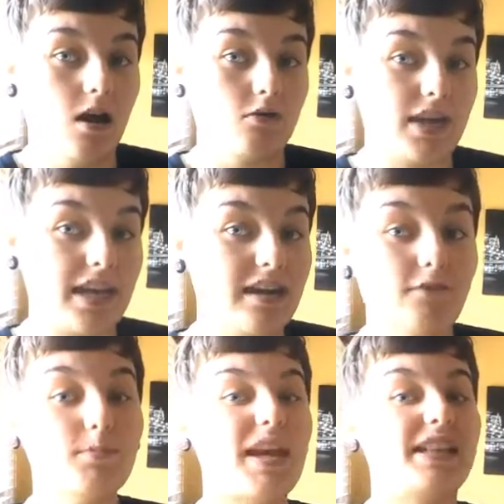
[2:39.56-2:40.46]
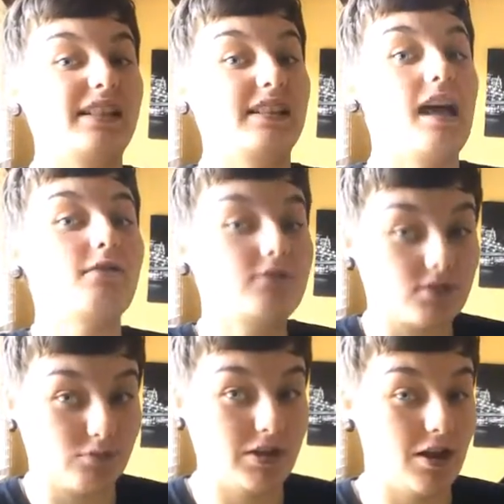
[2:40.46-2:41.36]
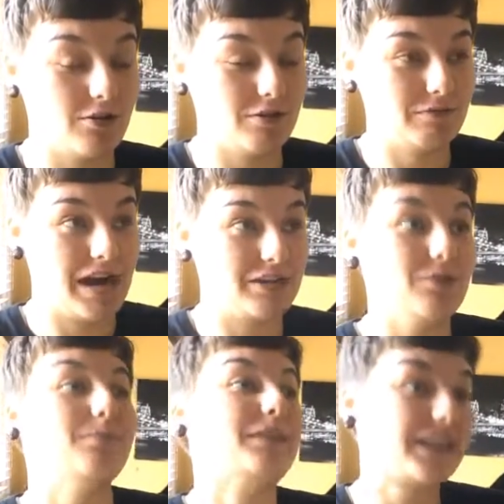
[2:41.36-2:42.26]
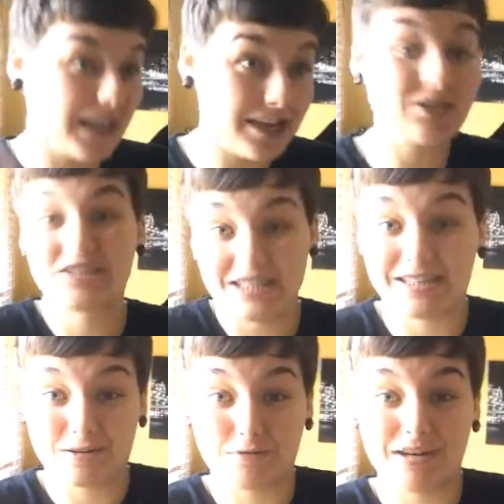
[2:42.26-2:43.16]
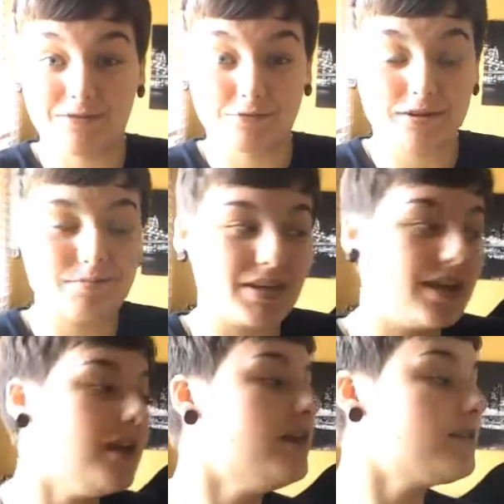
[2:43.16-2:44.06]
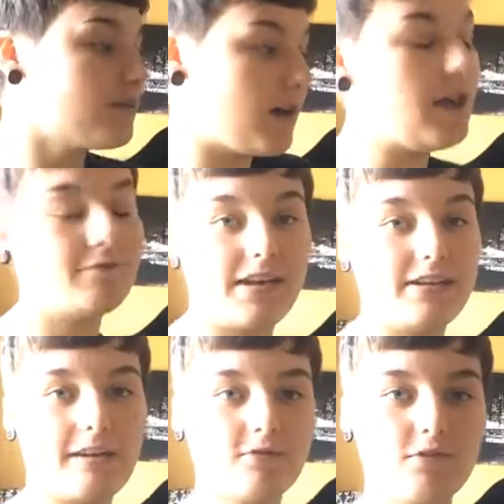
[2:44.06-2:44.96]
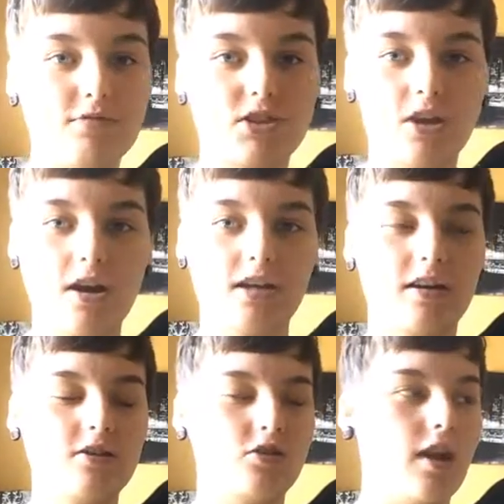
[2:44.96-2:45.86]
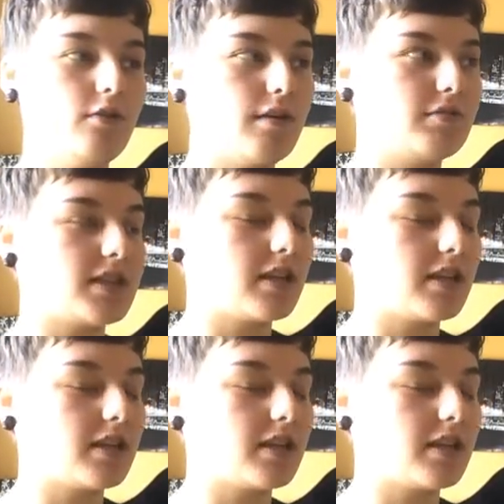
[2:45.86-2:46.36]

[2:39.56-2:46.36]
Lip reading: okay? And everybody loves Winona Ryder because she's the queen of creepy. So when I found out she was starring on the show, I was